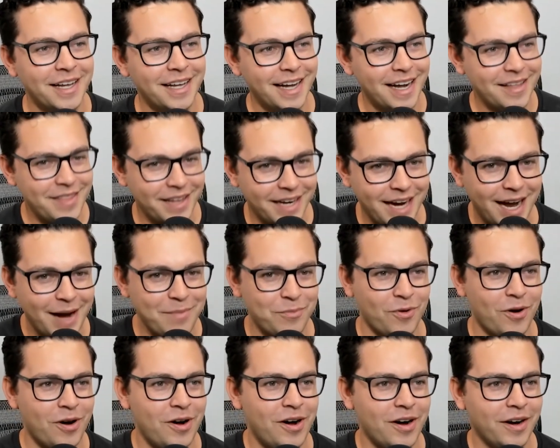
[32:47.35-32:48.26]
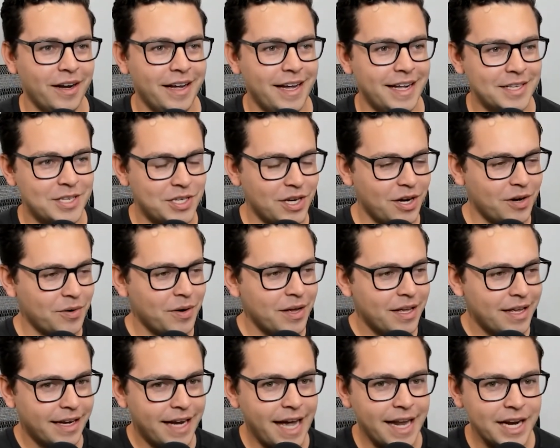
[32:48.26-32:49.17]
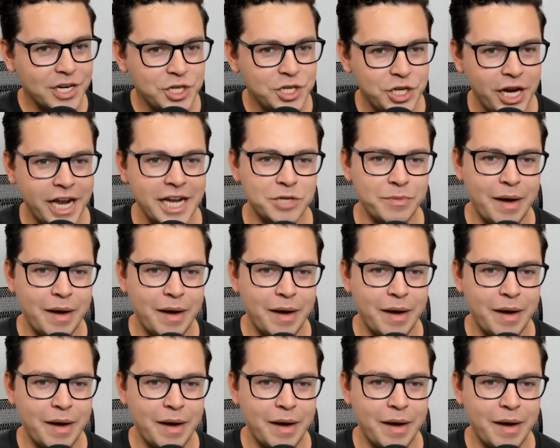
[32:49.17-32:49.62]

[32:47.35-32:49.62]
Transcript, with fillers: I think I'm wrong. And so, kind of changed